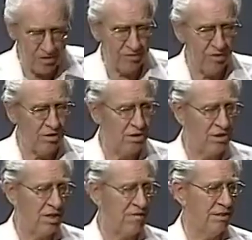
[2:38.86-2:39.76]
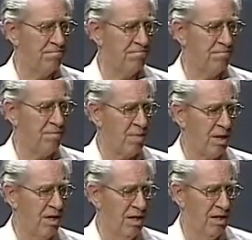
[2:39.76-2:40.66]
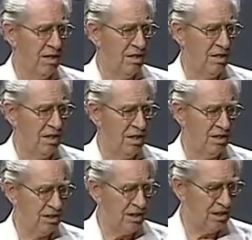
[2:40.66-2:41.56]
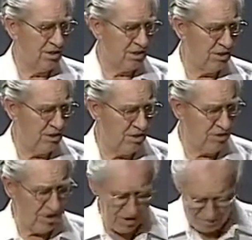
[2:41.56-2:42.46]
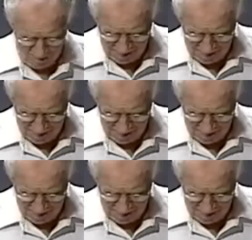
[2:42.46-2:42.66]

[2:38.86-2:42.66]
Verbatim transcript: at verse 7. Isaiah 63,